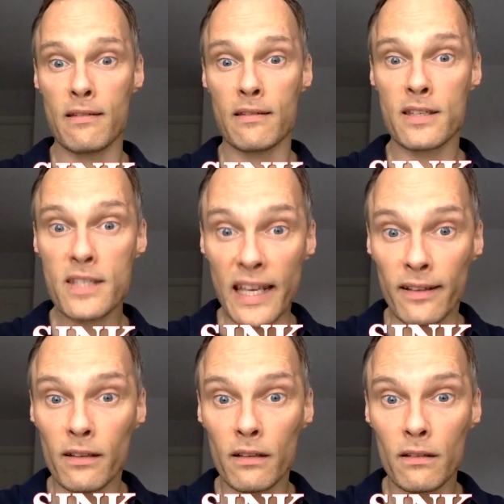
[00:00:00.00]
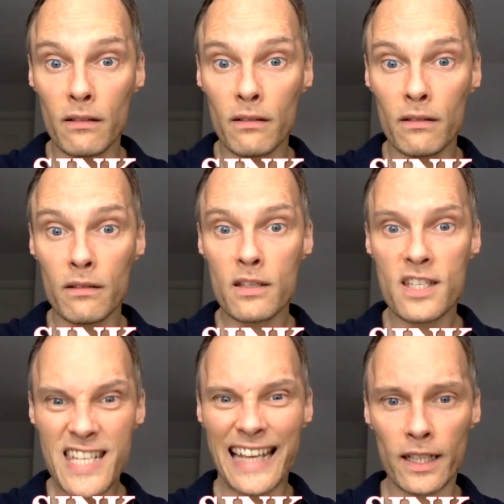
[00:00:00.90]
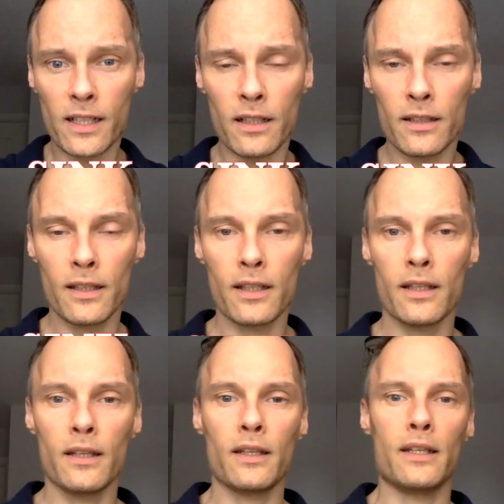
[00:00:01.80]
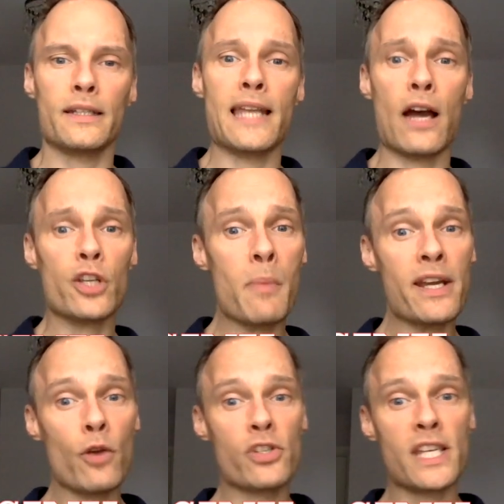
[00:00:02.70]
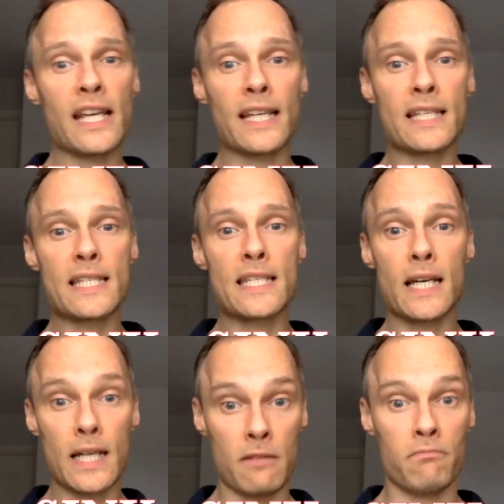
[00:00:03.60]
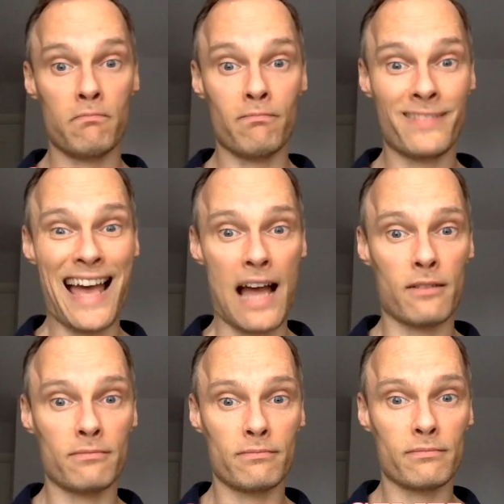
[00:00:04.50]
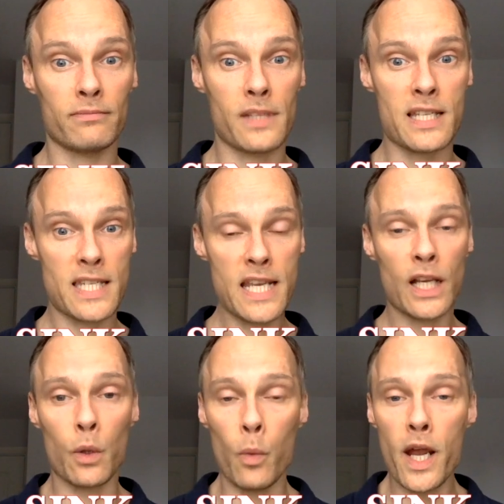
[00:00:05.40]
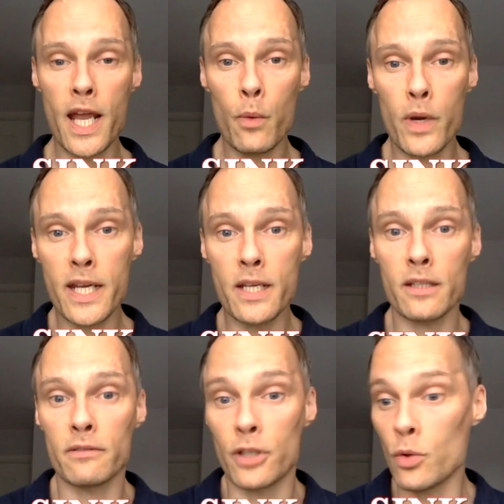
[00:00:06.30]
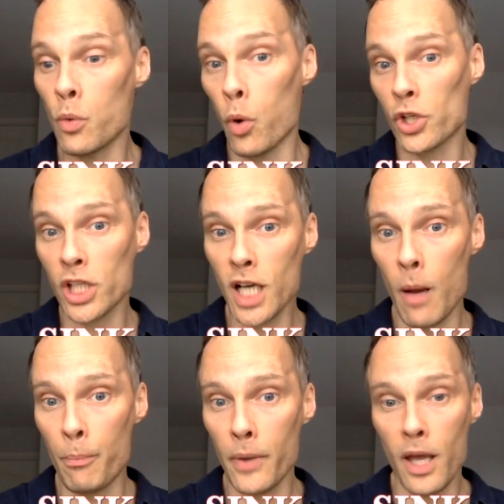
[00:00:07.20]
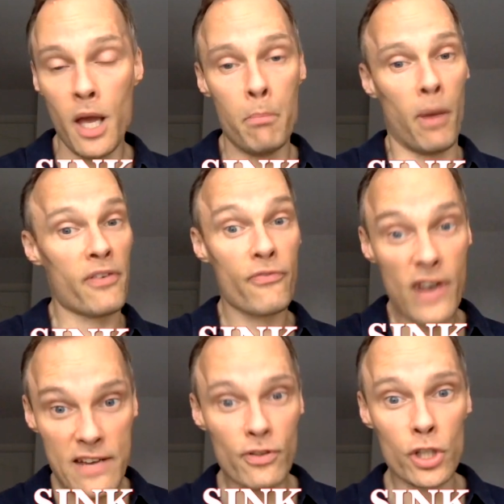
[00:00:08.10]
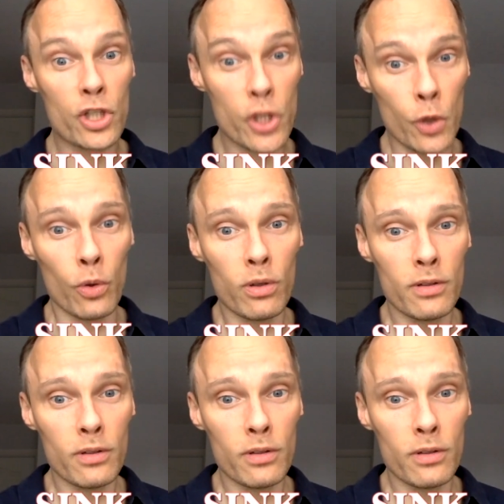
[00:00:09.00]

sink. Sink. Now, you may know sink as a sink where we do the washing up. My favourite chore.